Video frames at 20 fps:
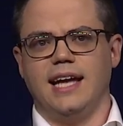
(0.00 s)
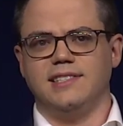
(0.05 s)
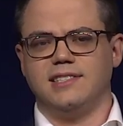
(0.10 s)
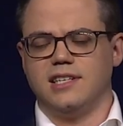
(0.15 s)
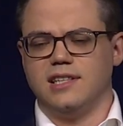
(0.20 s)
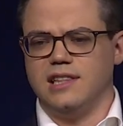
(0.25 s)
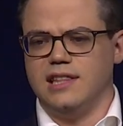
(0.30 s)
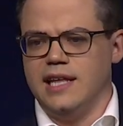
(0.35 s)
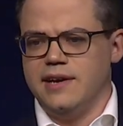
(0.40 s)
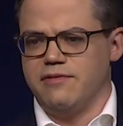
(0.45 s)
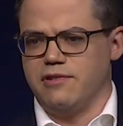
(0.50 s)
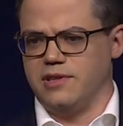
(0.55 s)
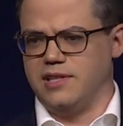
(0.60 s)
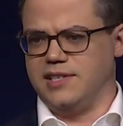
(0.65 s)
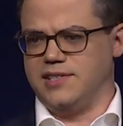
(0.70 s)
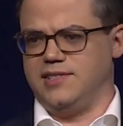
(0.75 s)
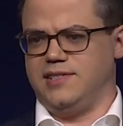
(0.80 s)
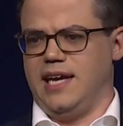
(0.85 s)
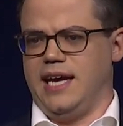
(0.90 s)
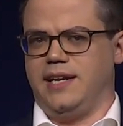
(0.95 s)
and deliver
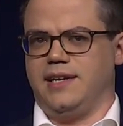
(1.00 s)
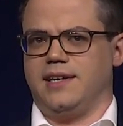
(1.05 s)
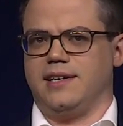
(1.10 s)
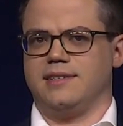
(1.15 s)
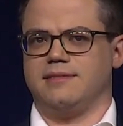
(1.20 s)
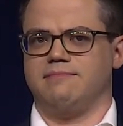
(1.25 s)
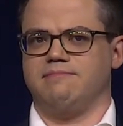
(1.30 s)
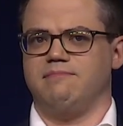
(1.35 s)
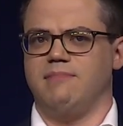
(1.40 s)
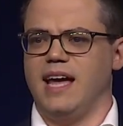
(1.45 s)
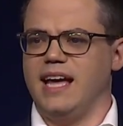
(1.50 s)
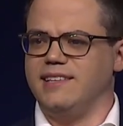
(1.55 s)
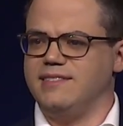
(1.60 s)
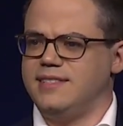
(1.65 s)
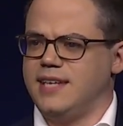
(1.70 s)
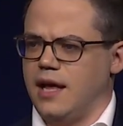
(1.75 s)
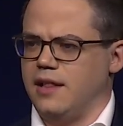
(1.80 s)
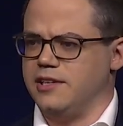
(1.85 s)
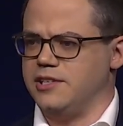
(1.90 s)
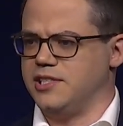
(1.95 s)
this data
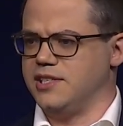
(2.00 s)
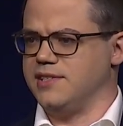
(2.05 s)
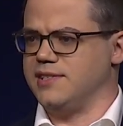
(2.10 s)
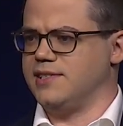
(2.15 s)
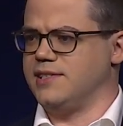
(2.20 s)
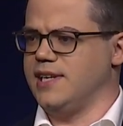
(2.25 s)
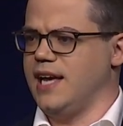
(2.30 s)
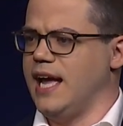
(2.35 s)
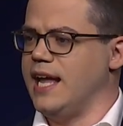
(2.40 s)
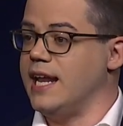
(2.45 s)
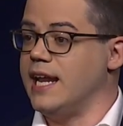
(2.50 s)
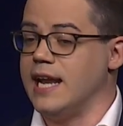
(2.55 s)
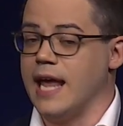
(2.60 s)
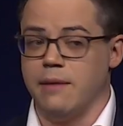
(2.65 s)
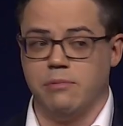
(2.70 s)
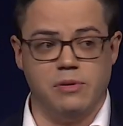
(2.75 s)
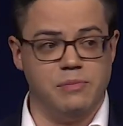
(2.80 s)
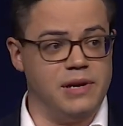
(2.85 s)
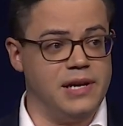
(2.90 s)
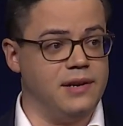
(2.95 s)
intelligence, and
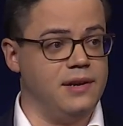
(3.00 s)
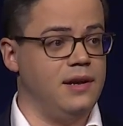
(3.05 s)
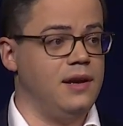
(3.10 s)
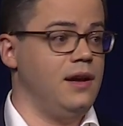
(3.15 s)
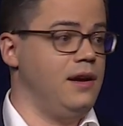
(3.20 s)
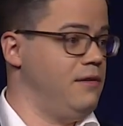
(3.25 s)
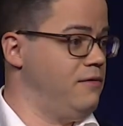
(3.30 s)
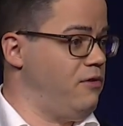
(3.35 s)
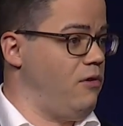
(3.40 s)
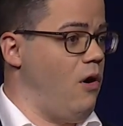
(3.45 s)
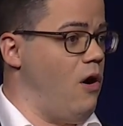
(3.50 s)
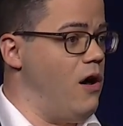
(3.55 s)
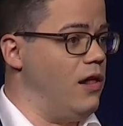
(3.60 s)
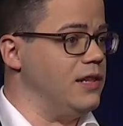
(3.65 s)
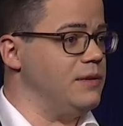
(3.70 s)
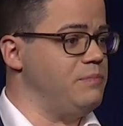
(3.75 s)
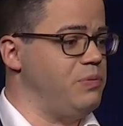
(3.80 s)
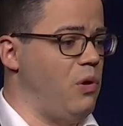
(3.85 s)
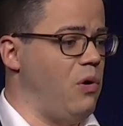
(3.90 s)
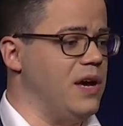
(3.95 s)
enablement for all
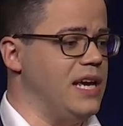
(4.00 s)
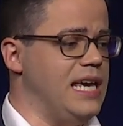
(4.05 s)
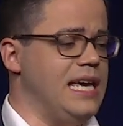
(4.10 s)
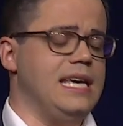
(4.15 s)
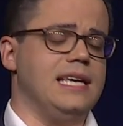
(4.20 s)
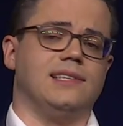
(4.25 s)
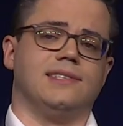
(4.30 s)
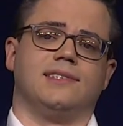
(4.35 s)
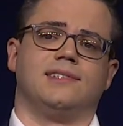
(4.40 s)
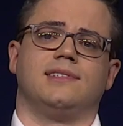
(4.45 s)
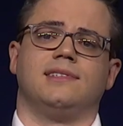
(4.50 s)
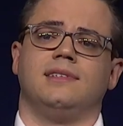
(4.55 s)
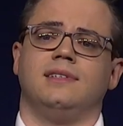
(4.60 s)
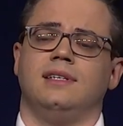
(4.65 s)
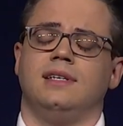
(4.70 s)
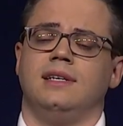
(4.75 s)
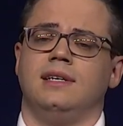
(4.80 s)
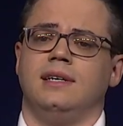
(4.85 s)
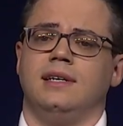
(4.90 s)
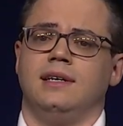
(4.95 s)
employees.
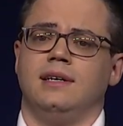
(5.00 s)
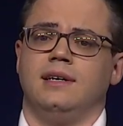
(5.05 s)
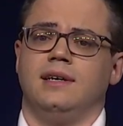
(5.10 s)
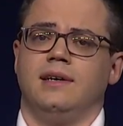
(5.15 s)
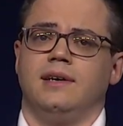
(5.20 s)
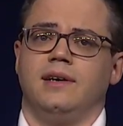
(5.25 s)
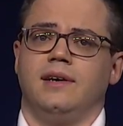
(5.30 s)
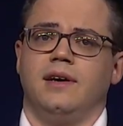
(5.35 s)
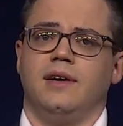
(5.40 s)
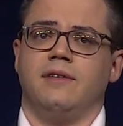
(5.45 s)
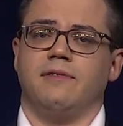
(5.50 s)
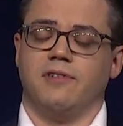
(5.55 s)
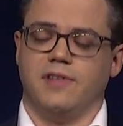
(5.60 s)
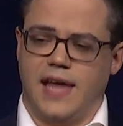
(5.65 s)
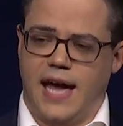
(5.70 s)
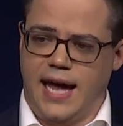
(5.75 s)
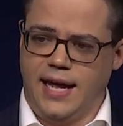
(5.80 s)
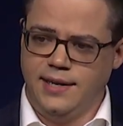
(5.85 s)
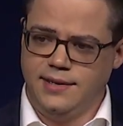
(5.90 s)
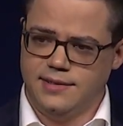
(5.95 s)
For
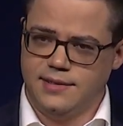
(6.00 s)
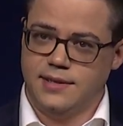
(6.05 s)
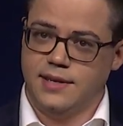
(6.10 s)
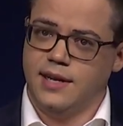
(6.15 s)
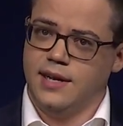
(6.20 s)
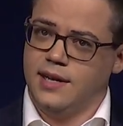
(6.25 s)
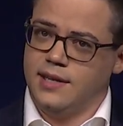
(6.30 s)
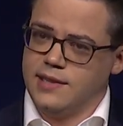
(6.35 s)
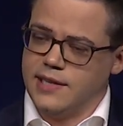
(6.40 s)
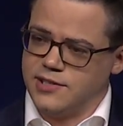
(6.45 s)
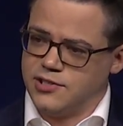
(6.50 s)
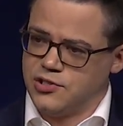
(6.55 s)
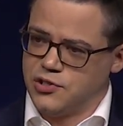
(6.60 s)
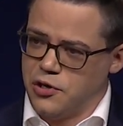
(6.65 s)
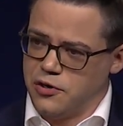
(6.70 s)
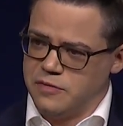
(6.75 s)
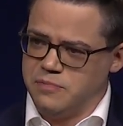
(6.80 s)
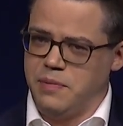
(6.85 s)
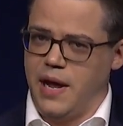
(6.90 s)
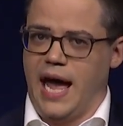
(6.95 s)
that, let's
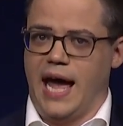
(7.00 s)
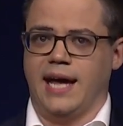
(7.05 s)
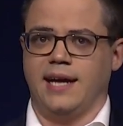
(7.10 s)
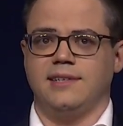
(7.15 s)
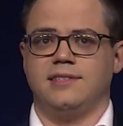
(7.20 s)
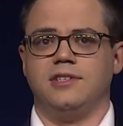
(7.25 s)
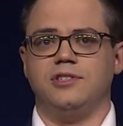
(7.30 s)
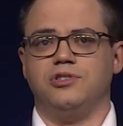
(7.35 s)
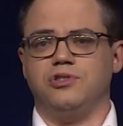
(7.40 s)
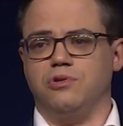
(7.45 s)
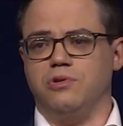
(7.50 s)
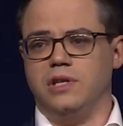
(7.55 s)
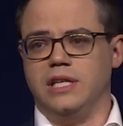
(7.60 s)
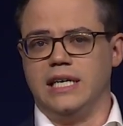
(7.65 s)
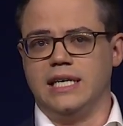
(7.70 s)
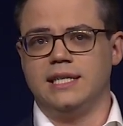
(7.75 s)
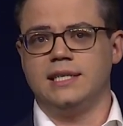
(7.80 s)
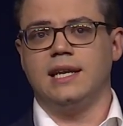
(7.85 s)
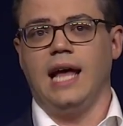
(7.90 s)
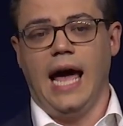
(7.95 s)
turn back to
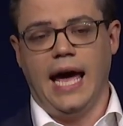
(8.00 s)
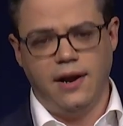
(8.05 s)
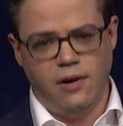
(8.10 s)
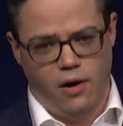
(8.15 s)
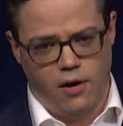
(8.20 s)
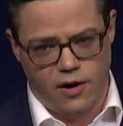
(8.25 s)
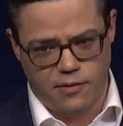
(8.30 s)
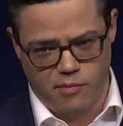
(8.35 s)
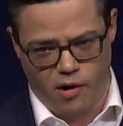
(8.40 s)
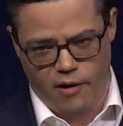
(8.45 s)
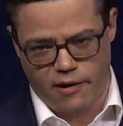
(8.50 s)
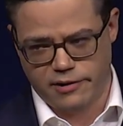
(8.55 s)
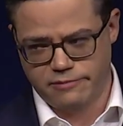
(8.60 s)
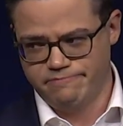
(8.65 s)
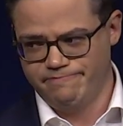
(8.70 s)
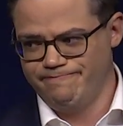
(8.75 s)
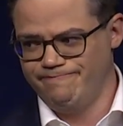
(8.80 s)
Julian and Allmart.